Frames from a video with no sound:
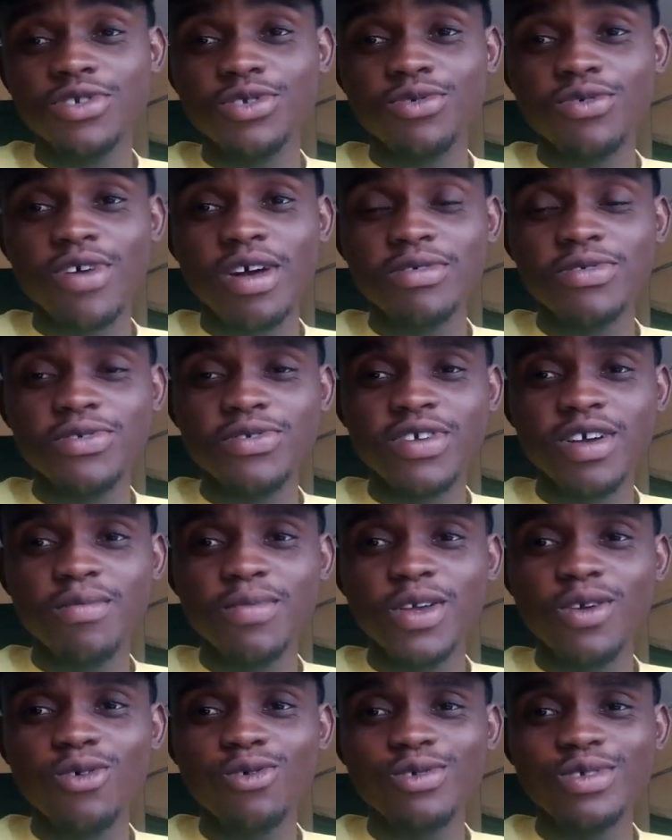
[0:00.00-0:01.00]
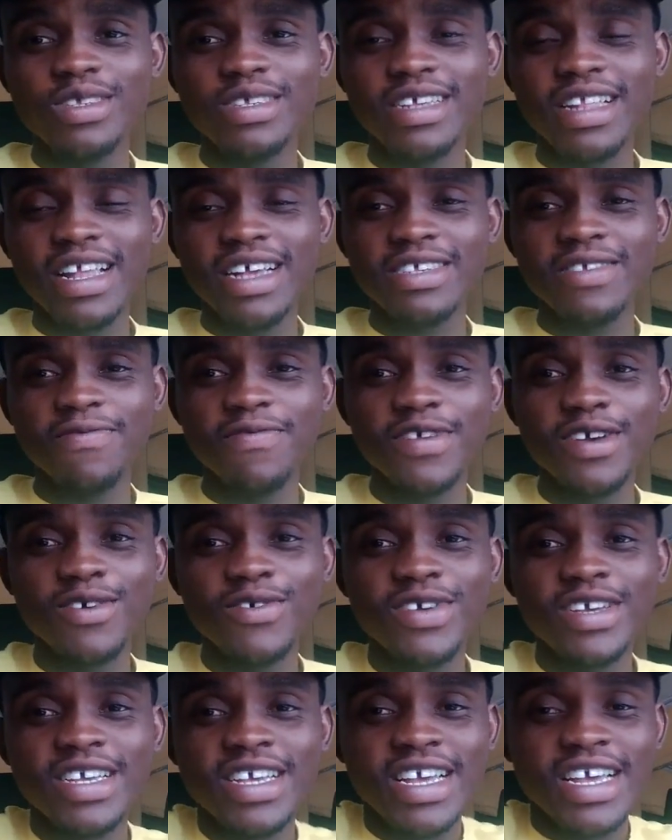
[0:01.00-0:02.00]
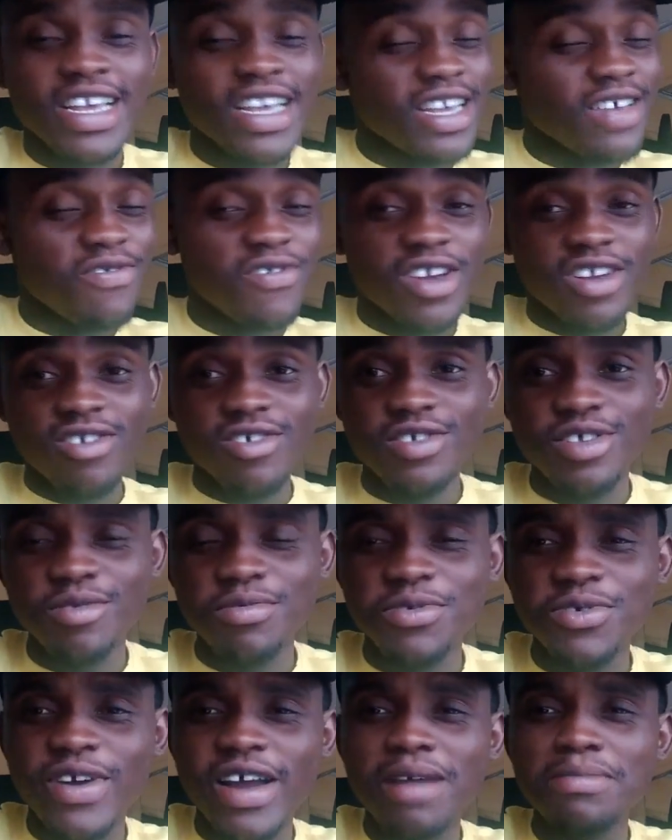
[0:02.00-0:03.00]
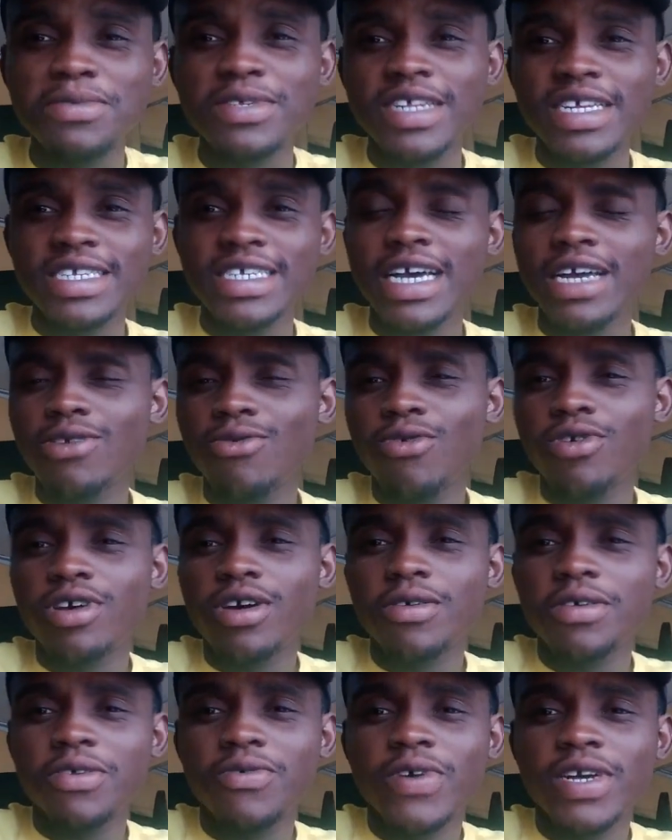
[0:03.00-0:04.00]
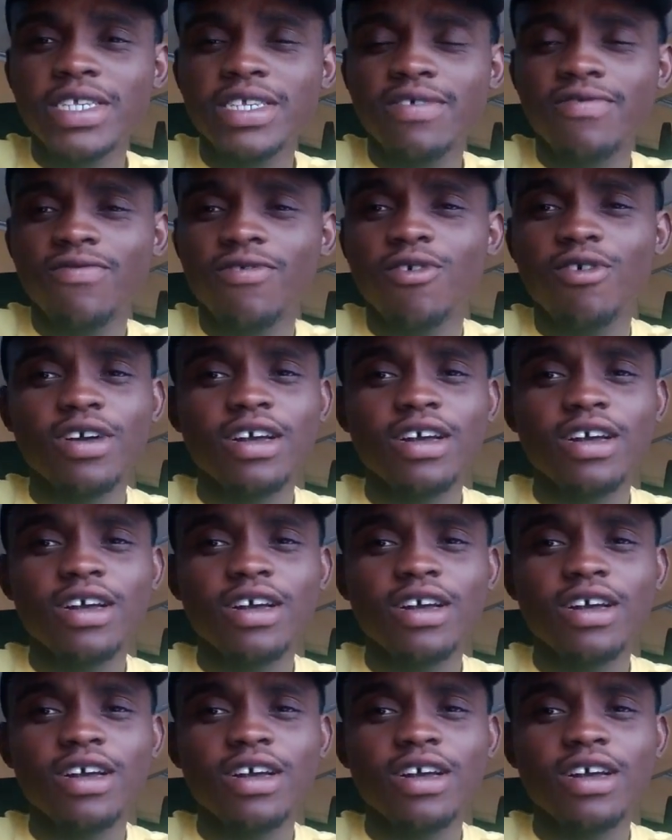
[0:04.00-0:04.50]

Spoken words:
So as usual, I'm your host Selassie. If you are not subscribed to the channel, what are you waiting for?